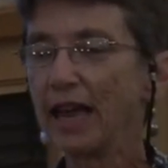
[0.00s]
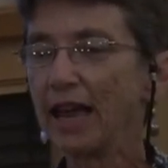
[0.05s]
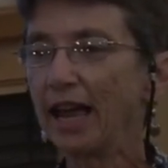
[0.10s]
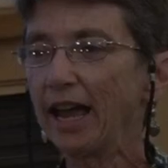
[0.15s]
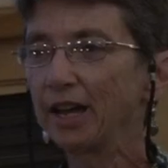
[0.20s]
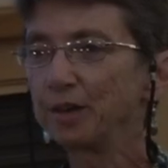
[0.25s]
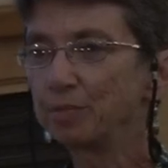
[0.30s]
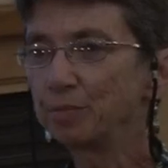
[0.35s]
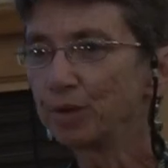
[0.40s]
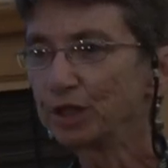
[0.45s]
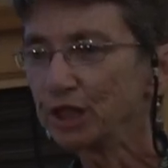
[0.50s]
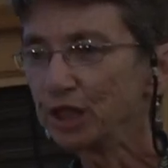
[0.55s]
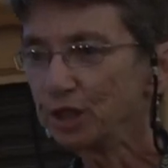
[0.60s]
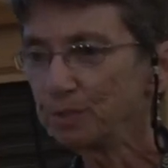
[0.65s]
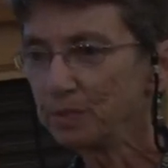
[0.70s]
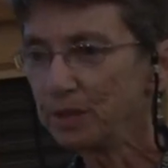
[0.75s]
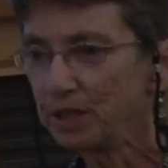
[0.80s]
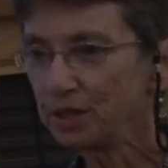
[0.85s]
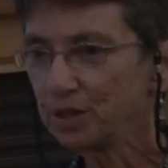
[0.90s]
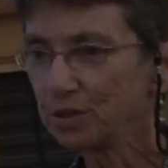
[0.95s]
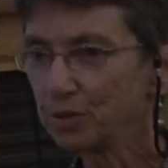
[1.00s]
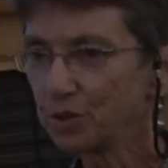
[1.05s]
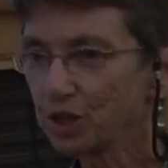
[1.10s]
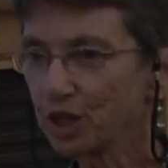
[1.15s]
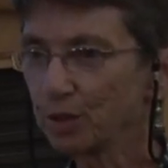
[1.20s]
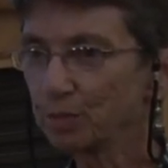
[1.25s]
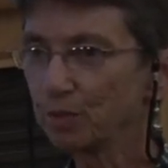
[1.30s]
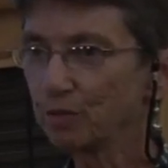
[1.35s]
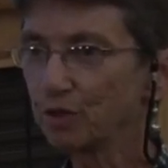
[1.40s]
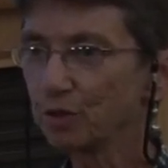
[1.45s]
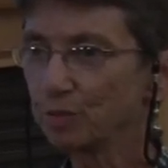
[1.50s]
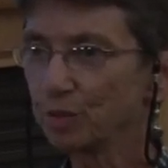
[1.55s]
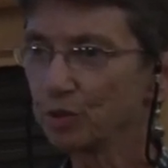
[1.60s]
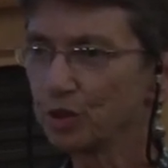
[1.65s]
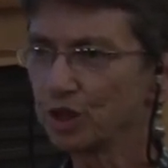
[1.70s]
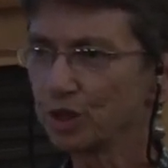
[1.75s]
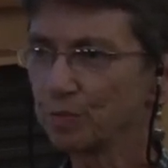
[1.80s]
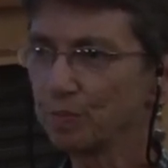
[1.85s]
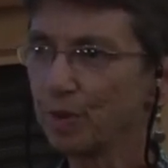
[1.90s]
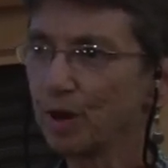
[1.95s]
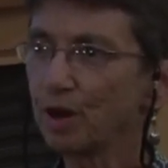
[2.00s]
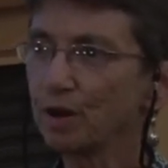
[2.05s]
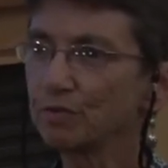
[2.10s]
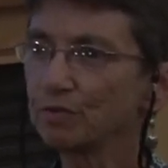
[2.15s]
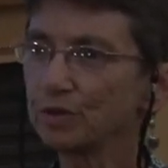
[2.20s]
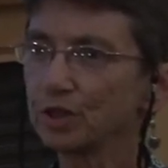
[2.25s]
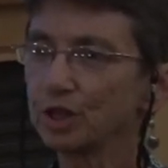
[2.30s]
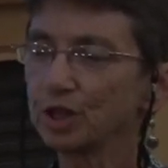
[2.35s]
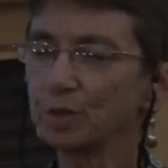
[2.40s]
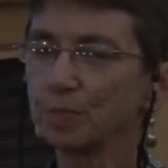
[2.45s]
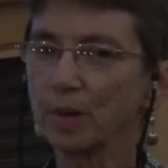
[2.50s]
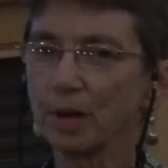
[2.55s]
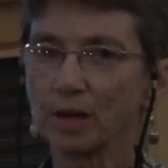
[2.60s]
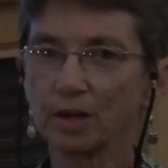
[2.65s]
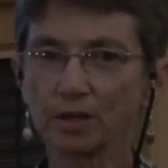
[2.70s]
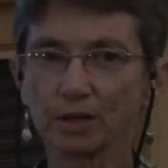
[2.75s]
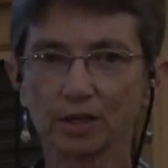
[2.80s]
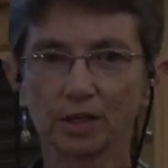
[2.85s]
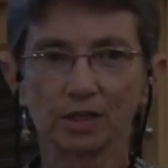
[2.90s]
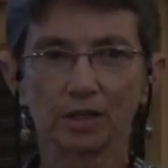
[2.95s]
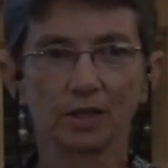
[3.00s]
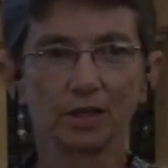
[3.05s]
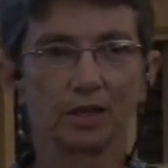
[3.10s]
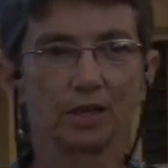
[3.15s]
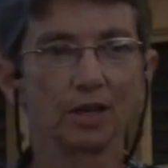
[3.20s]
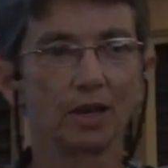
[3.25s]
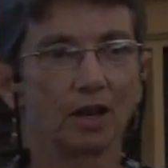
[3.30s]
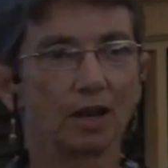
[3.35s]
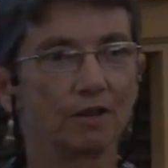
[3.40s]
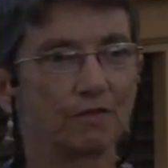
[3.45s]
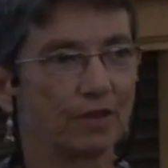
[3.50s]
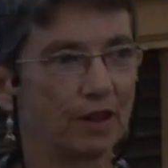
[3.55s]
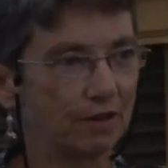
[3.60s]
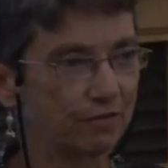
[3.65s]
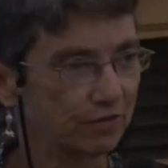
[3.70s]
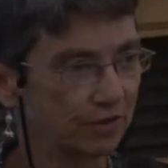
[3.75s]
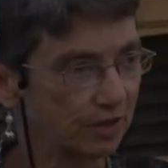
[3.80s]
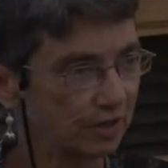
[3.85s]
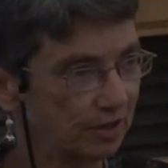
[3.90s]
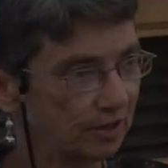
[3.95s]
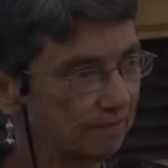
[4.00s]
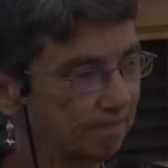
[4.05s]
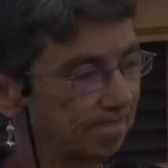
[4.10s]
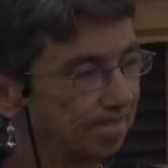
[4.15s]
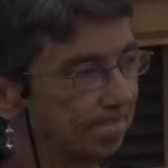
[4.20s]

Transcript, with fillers: and bringing me to some of the most impoverished parts of Africa.